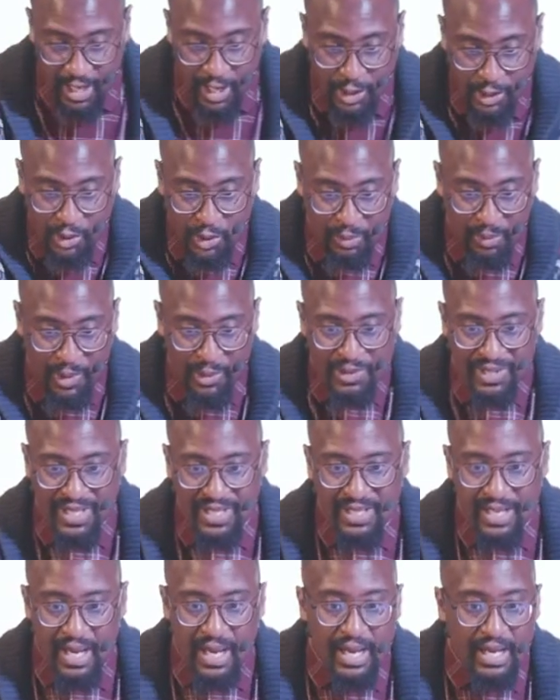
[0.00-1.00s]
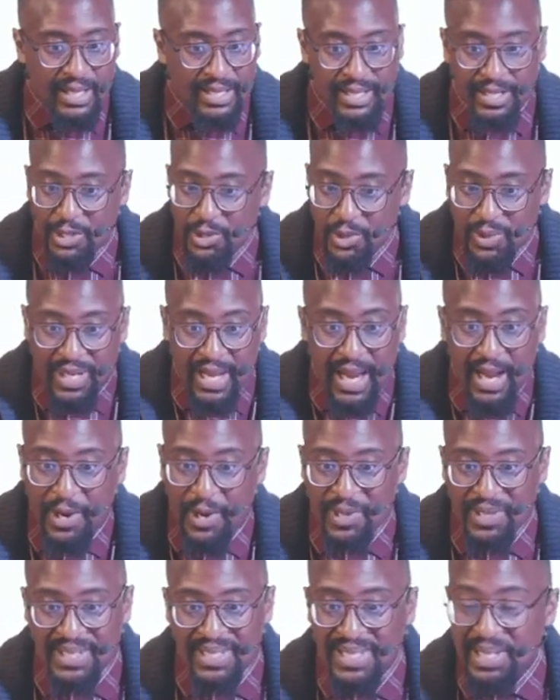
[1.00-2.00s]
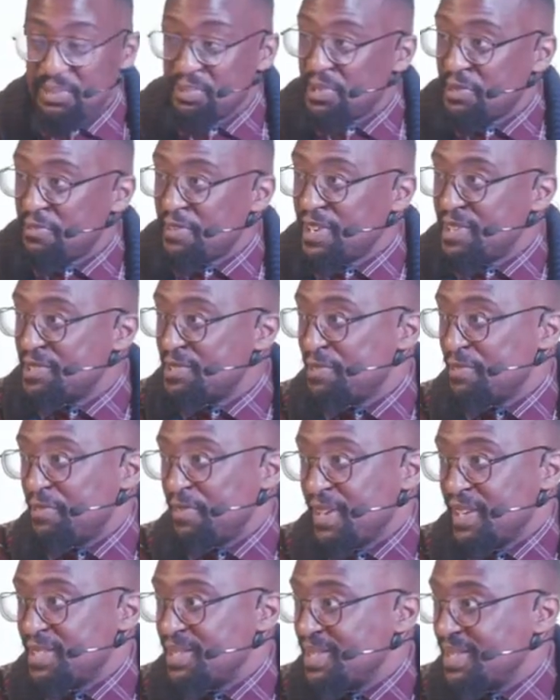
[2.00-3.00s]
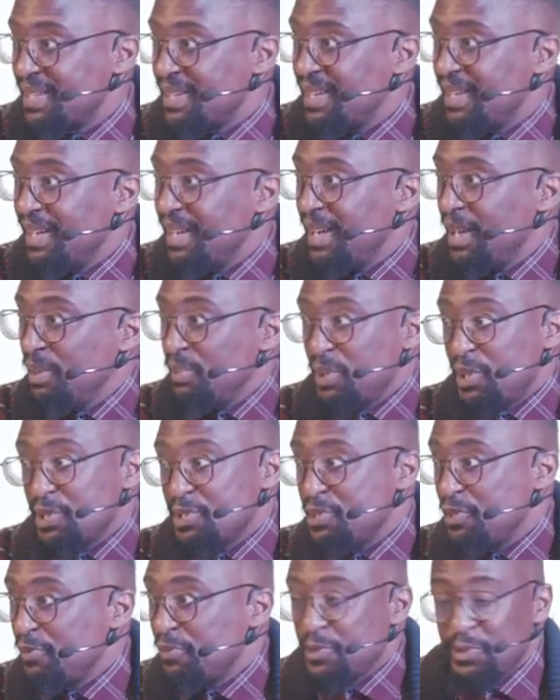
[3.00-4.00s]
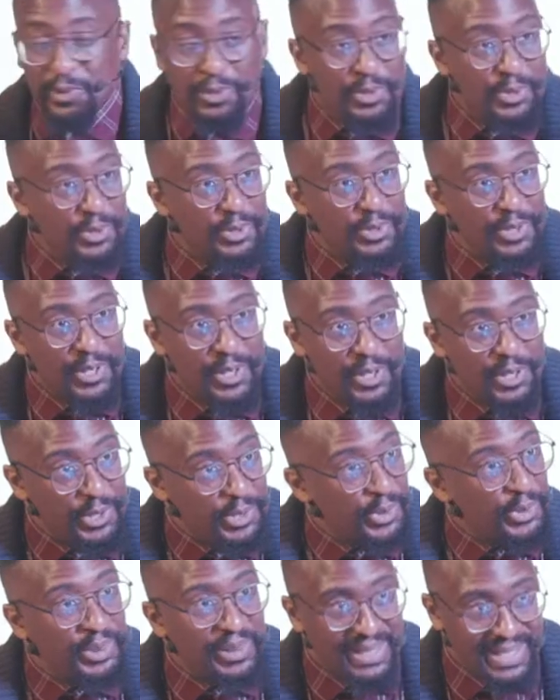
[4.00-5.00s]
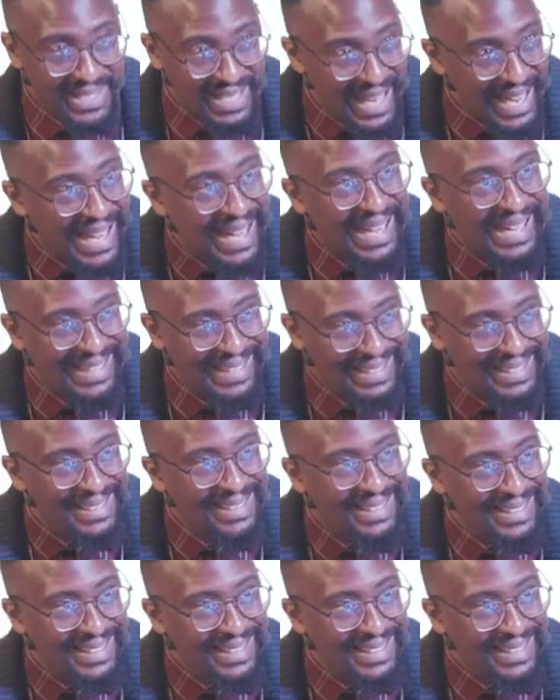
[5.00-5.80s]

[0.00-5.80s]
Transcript: to Moses, Listen, you cannot see me face to face, because if you do, you will die.